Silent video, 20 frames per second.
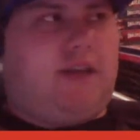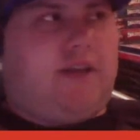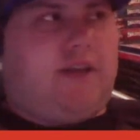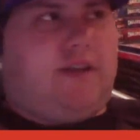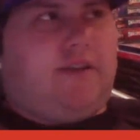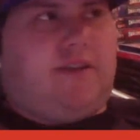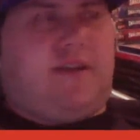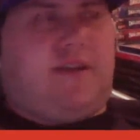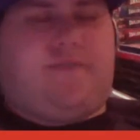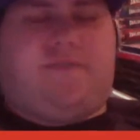
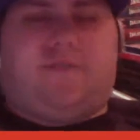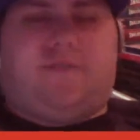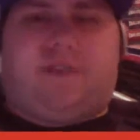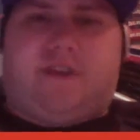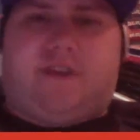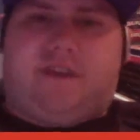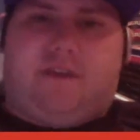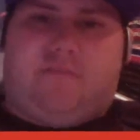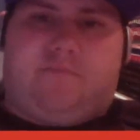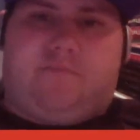
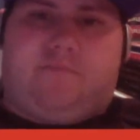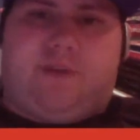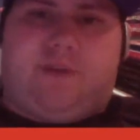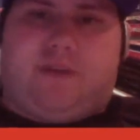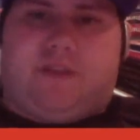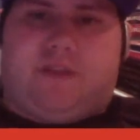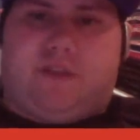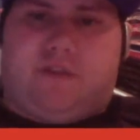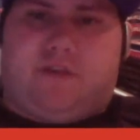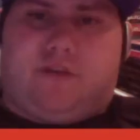definitely pick
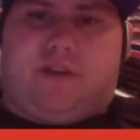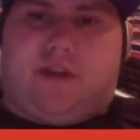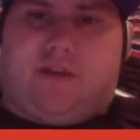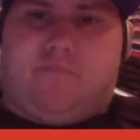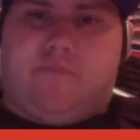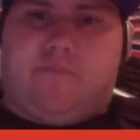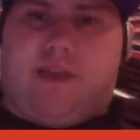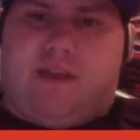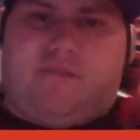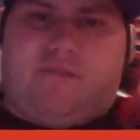the
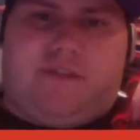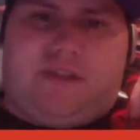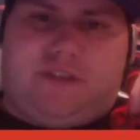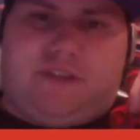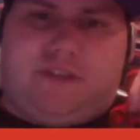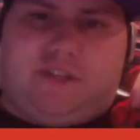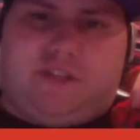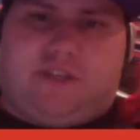Mega Ranger.